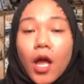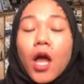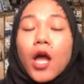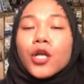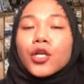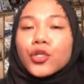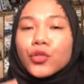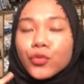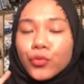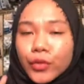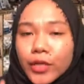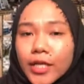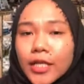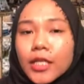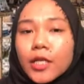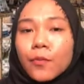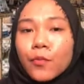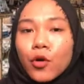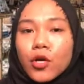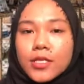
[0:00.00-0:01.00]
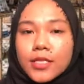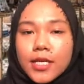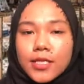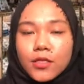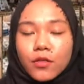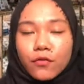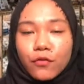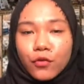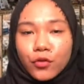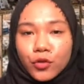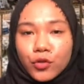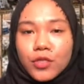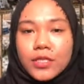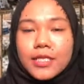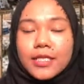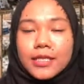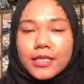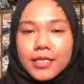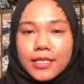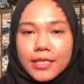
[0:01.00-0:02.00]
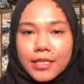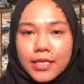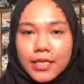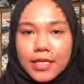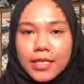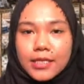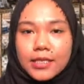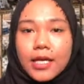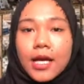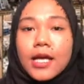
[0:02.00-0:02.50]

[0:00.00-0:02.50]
During the process of photosynthesis,